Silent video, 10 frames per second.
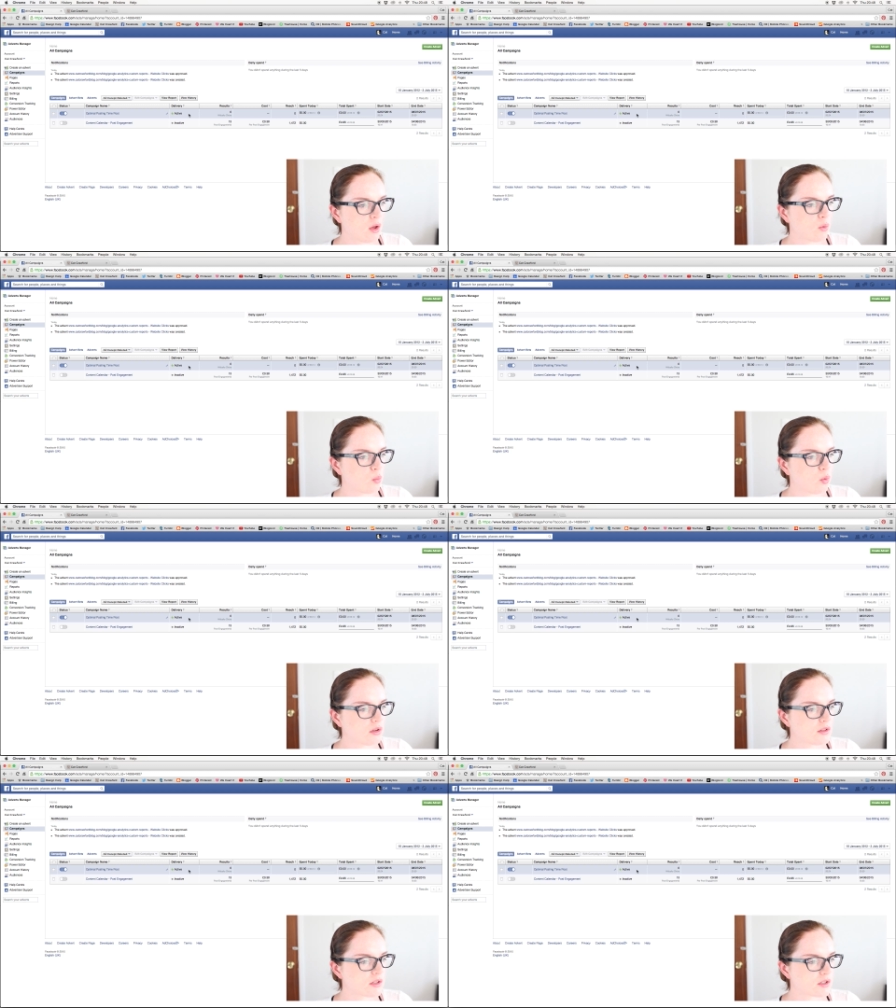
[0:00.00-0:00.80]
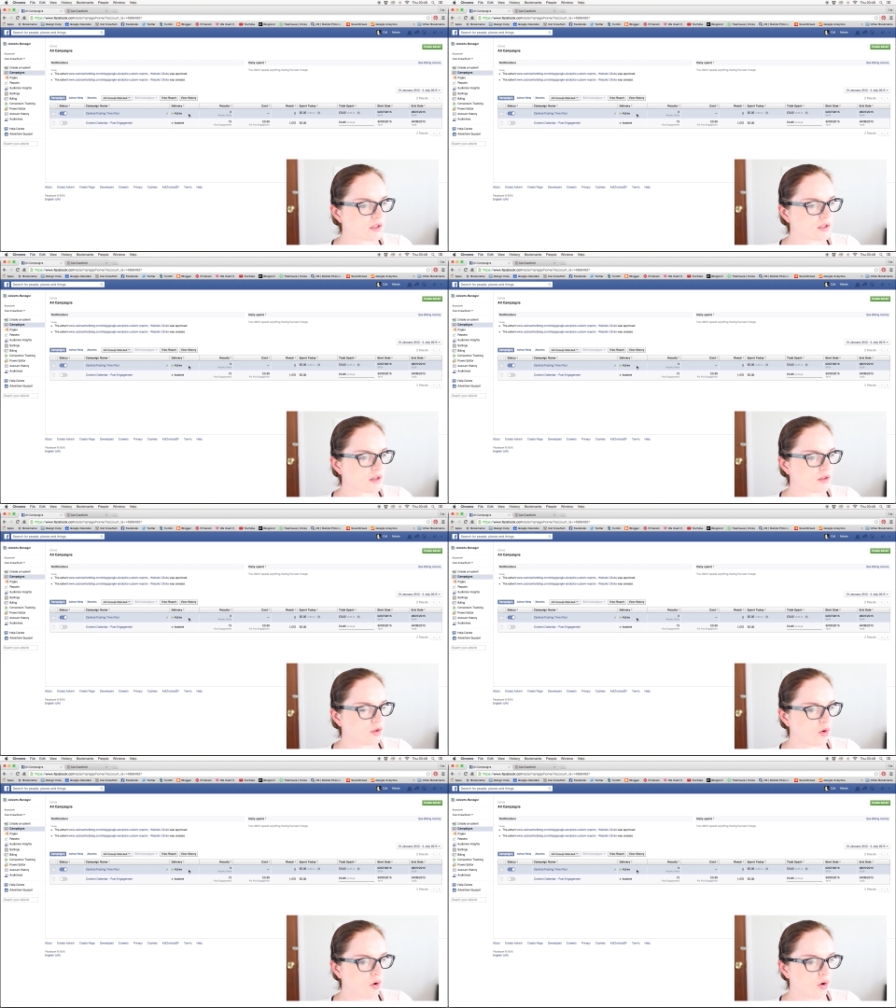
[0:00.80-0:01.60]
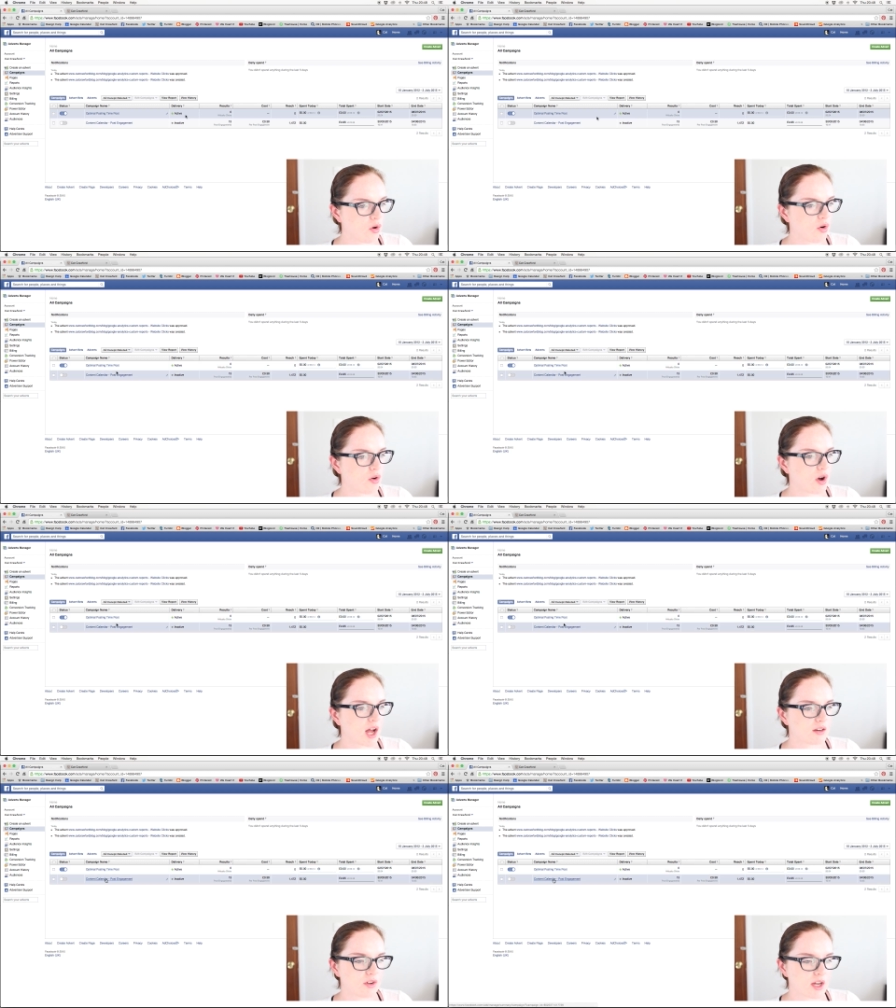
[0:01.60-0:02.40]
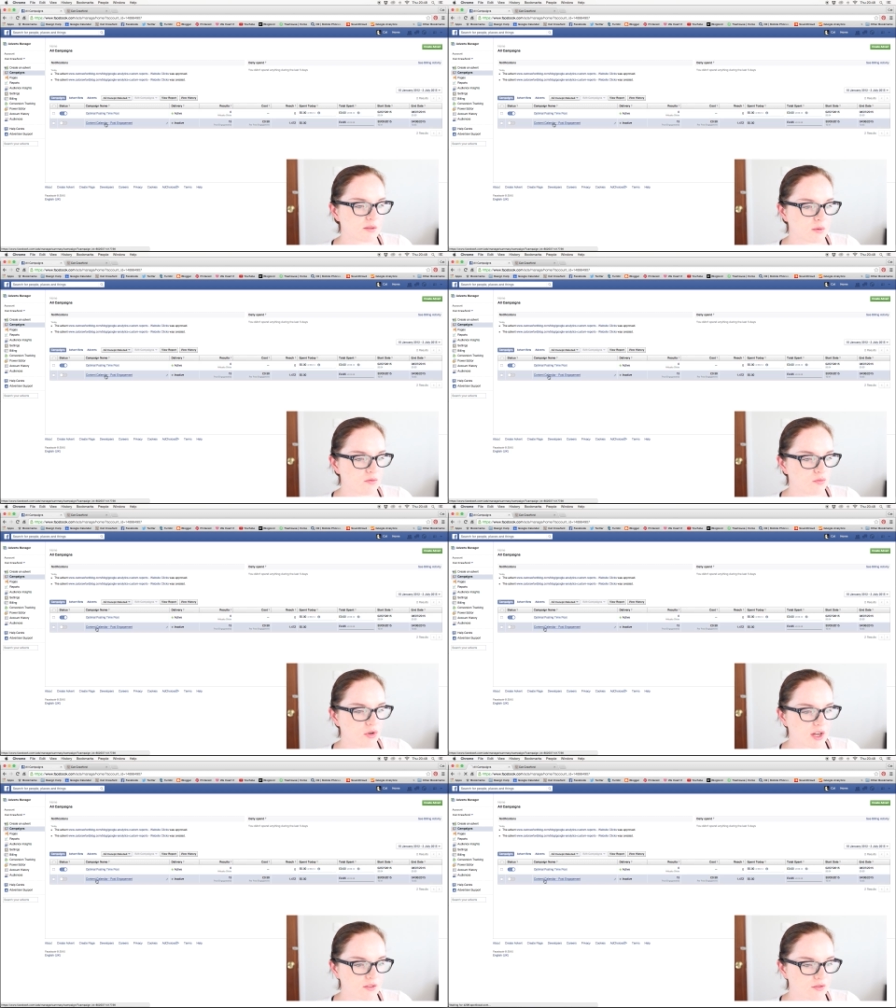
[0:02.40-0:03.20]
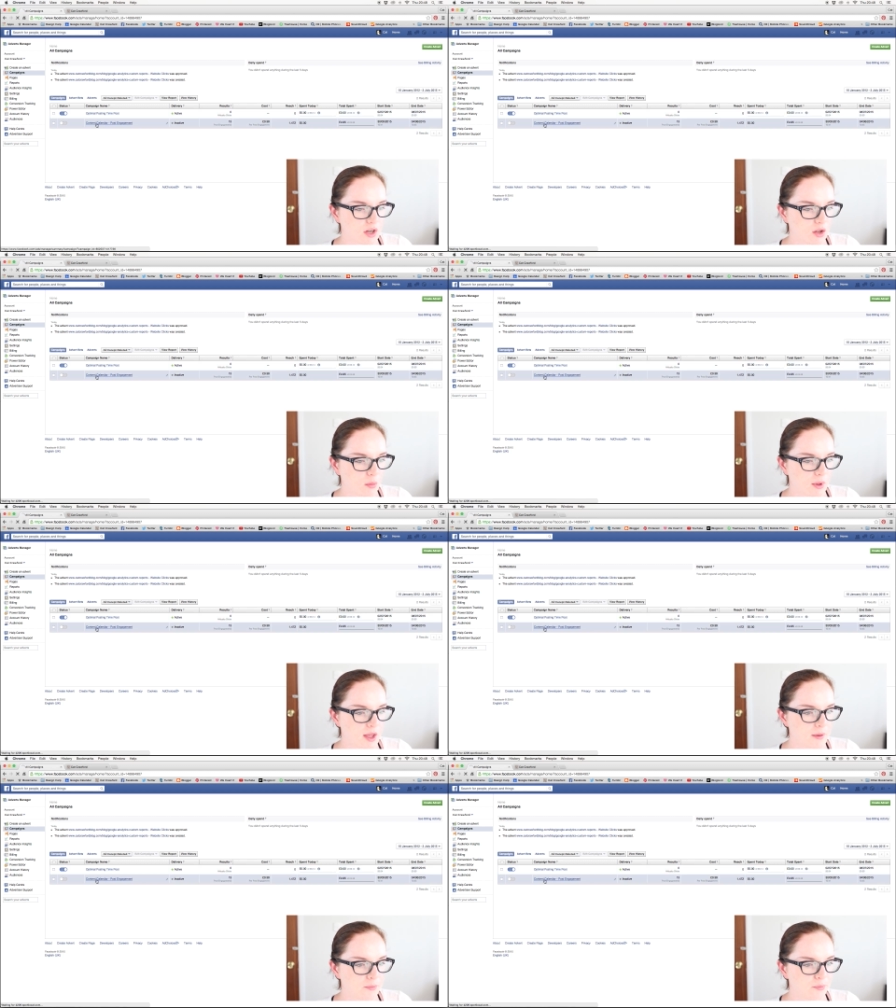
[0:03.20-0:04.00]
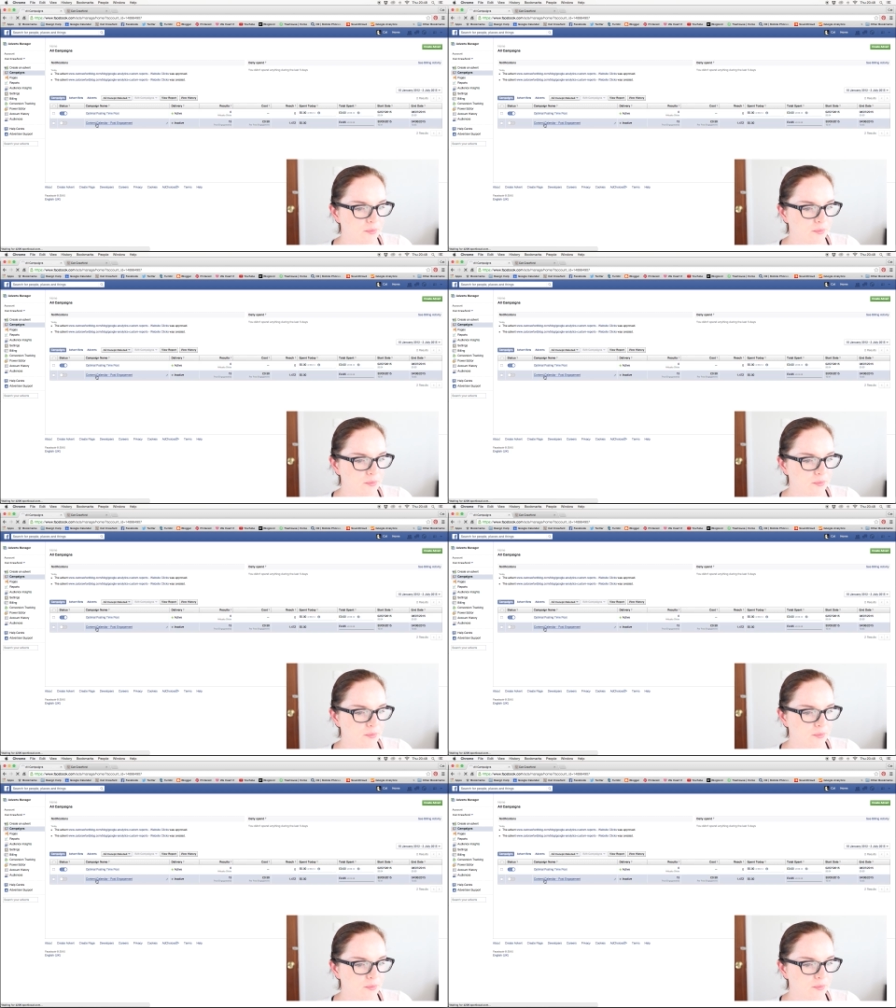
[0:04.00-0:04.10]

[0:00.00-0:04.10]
once your advert has been running for a little bit,